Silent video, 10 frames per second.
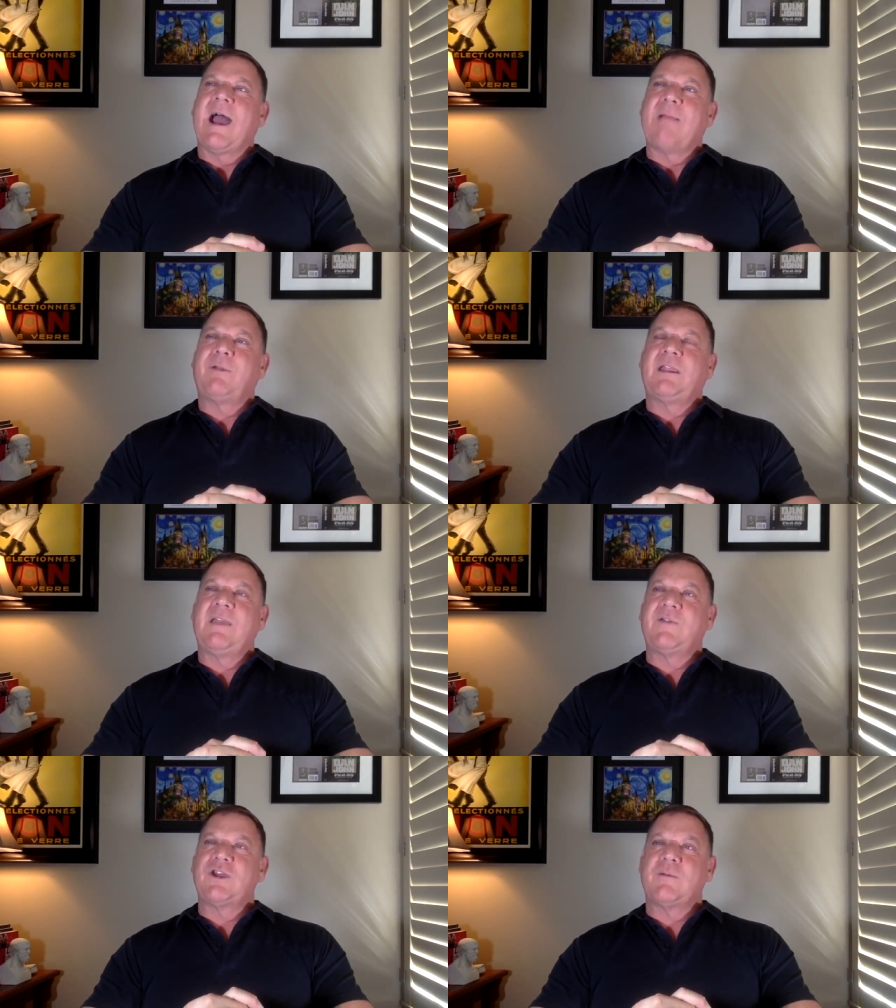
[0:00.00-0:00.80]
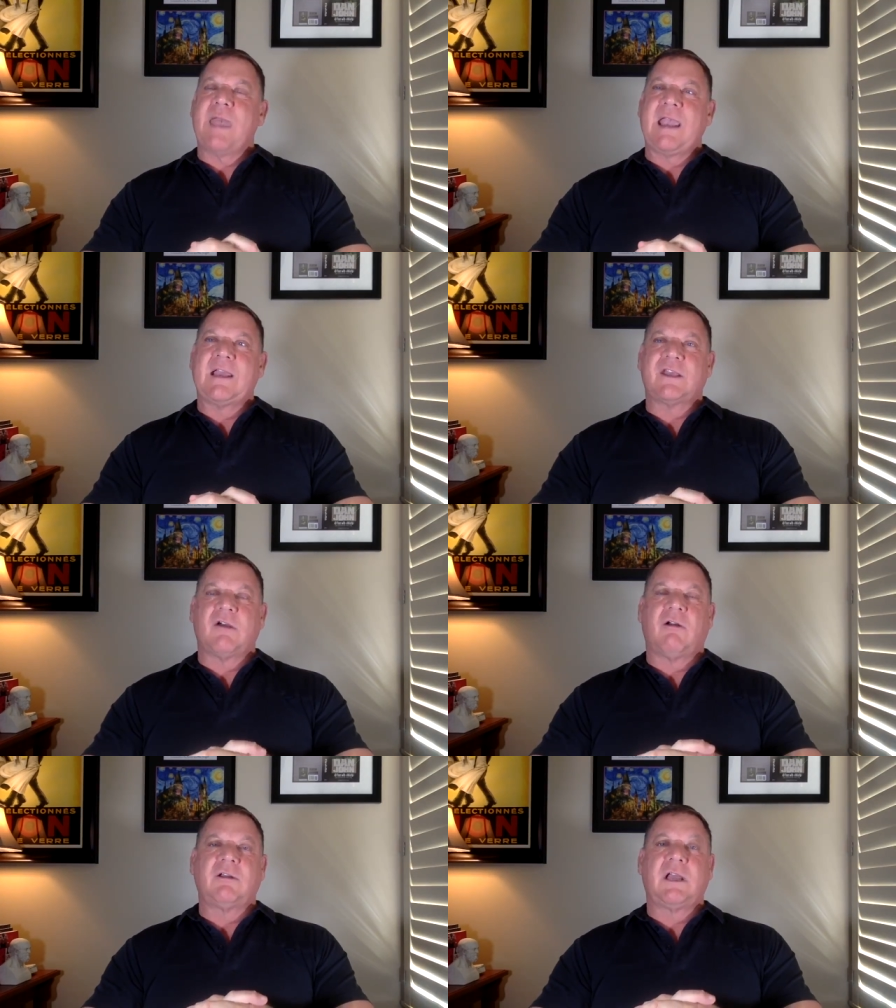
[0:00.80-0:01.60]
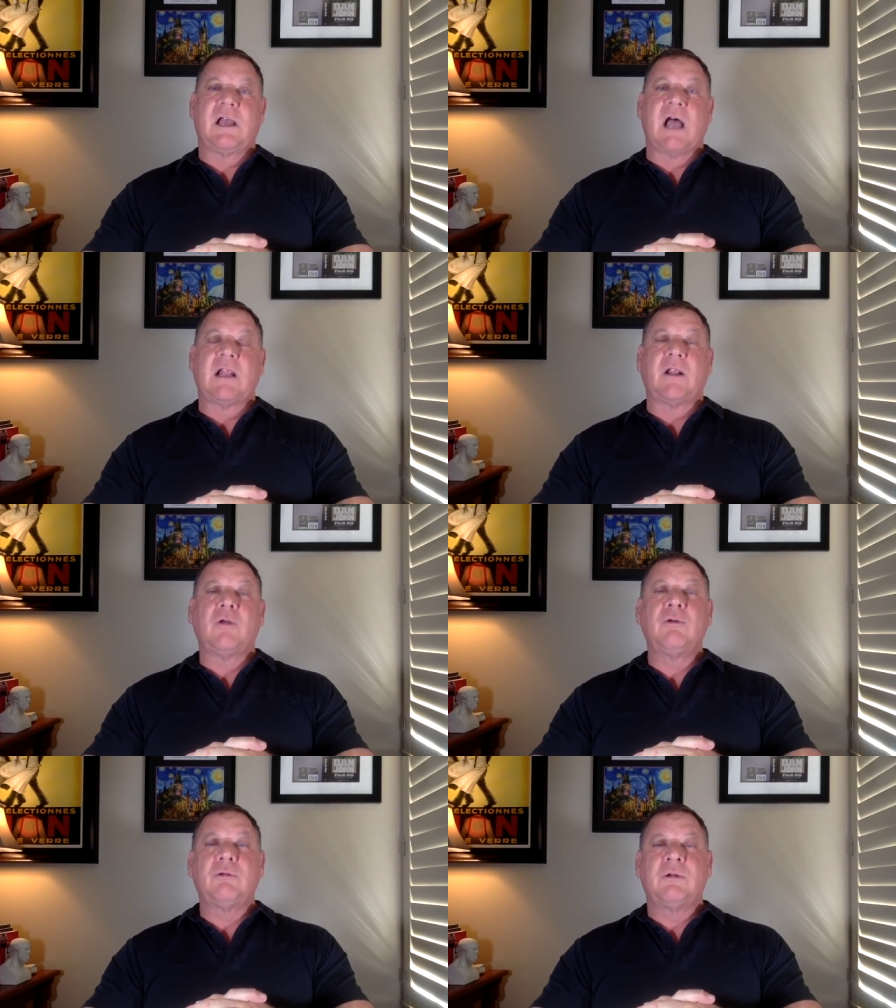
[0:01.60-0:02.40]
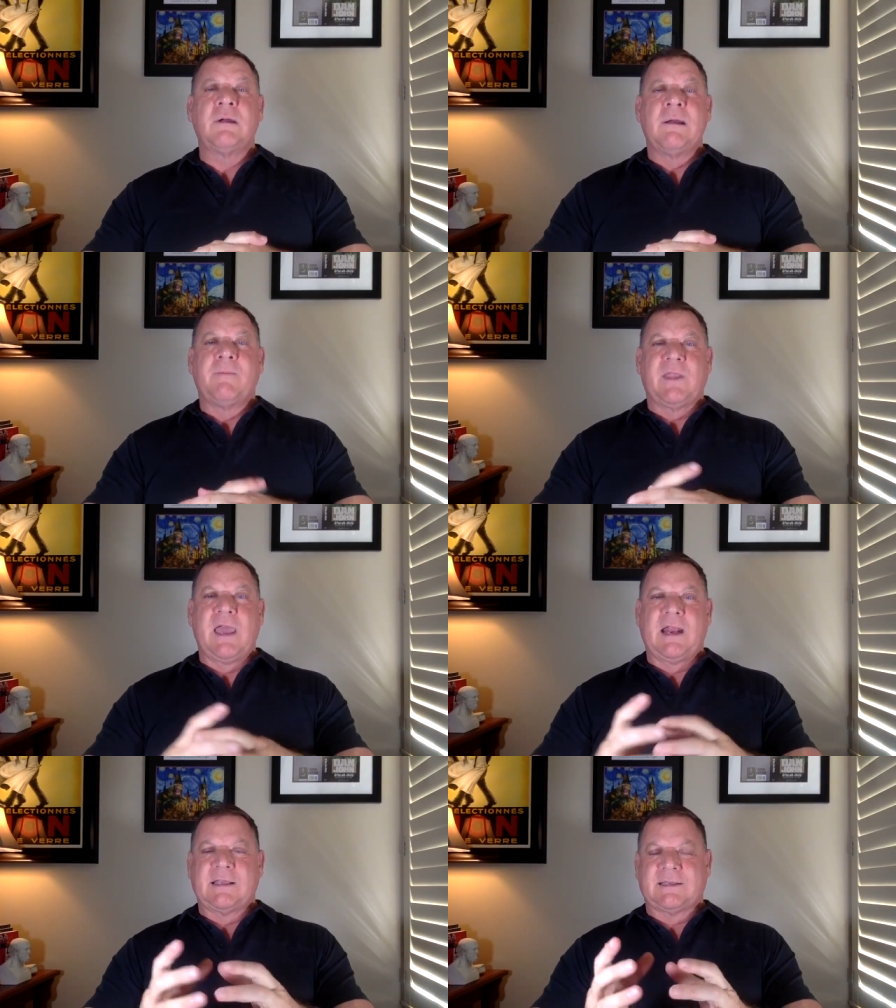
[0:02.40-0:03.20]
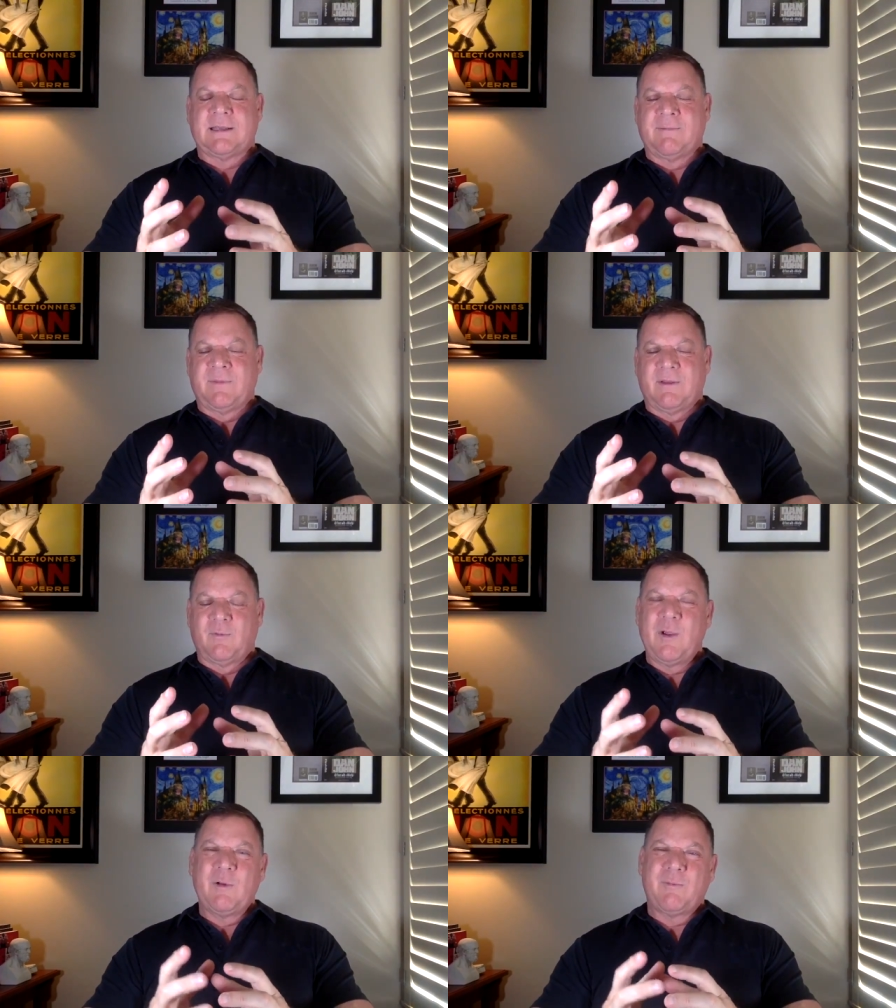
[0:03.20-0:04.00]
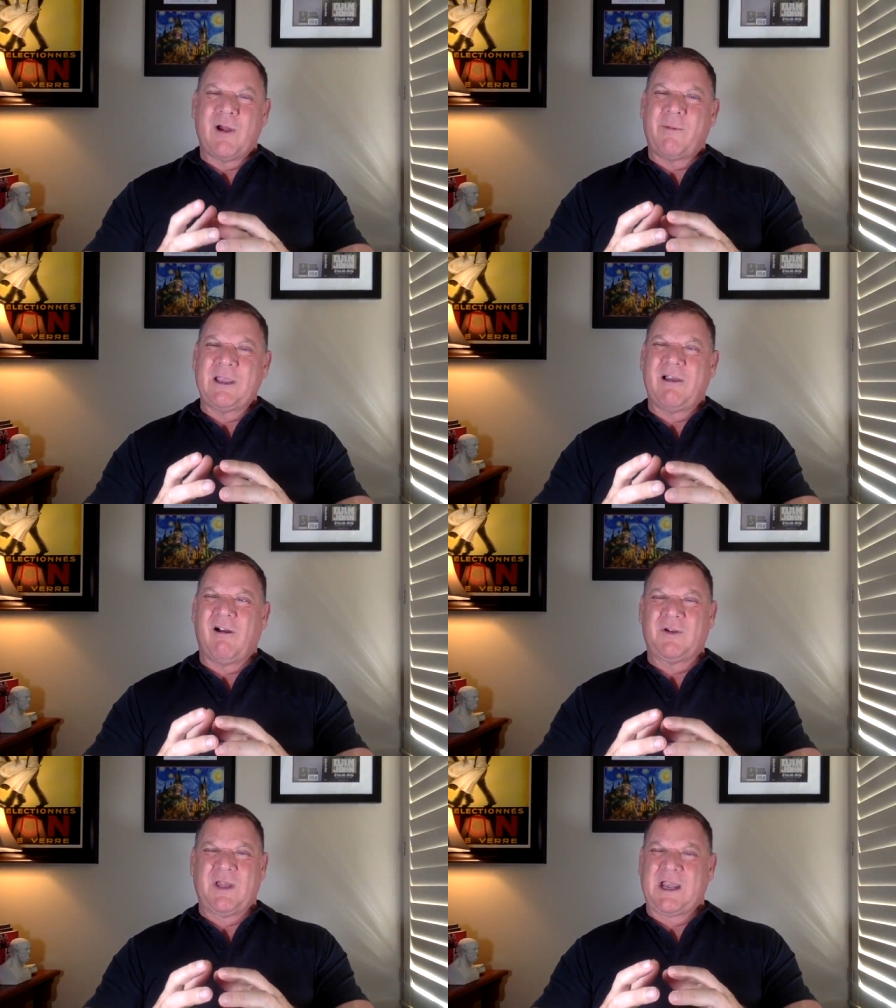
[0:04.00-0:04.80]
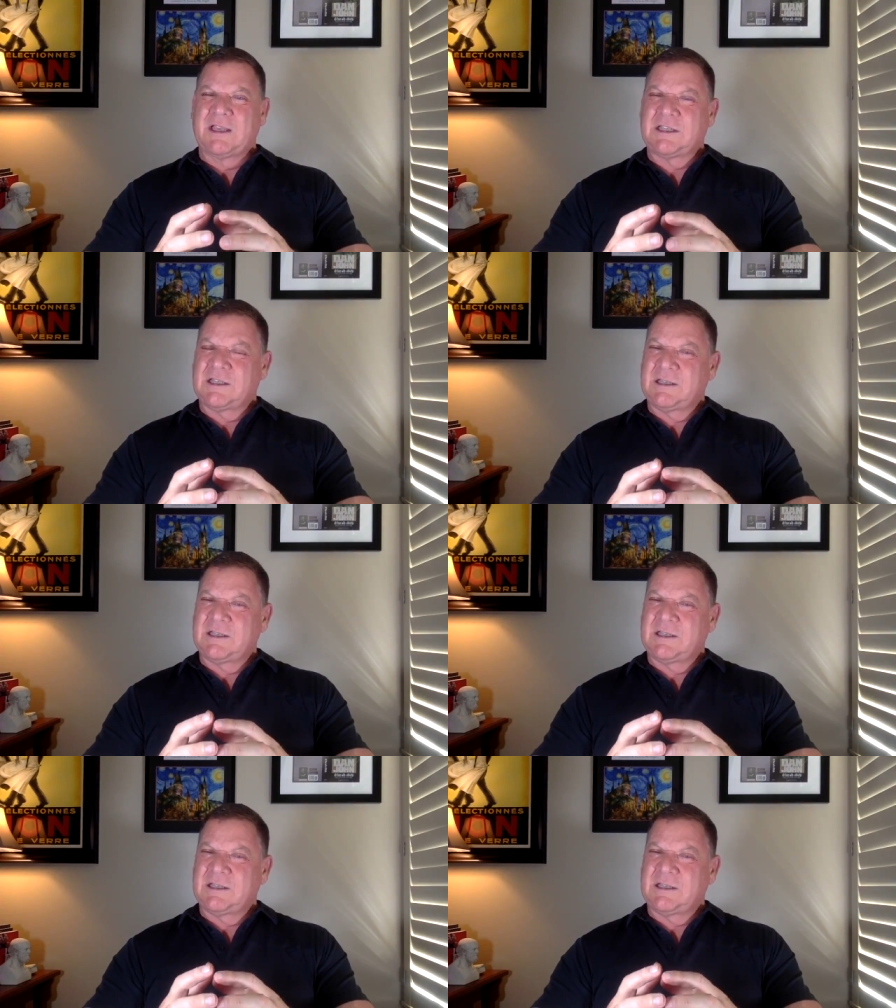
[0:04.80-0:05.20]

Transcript: I believe in Jamaica it's called kalaloo, and it's we would probably call it like a